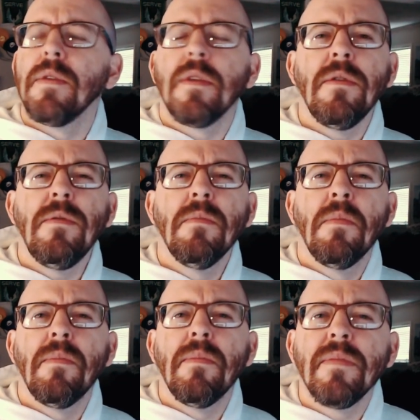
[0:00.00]
do you
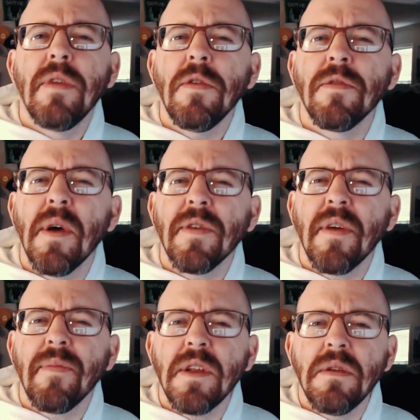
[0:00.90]
do you smell
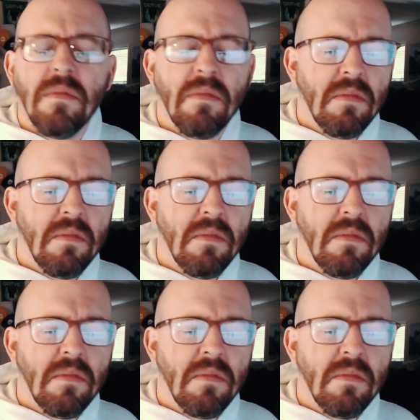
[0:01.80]
something?